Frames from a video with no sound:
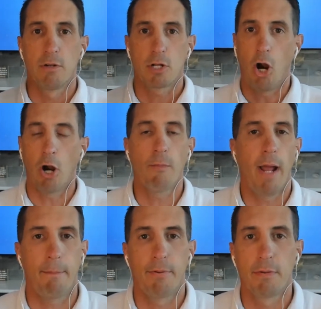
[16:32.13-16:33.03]
Car
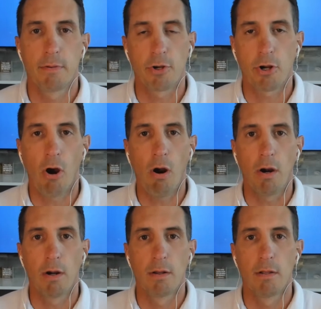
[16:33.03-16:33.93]
wrap your
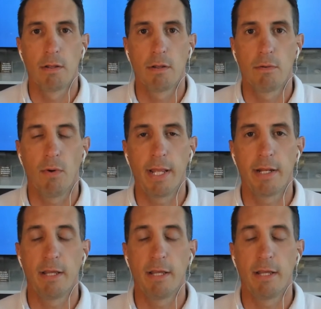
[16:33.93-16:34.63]
car, right?